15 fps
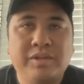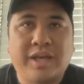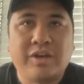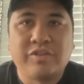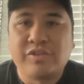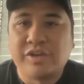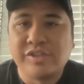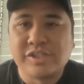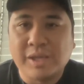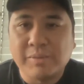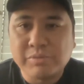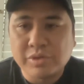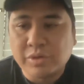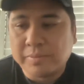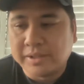that are very
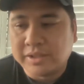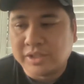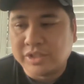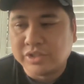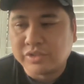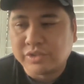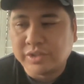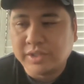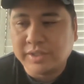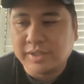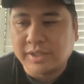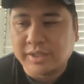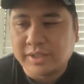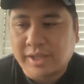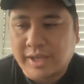skeptical about the industry
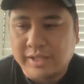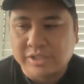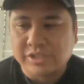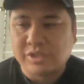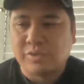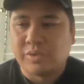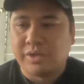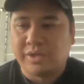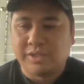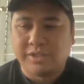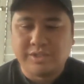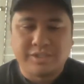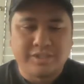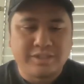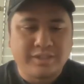like i just create
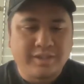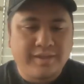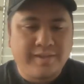this is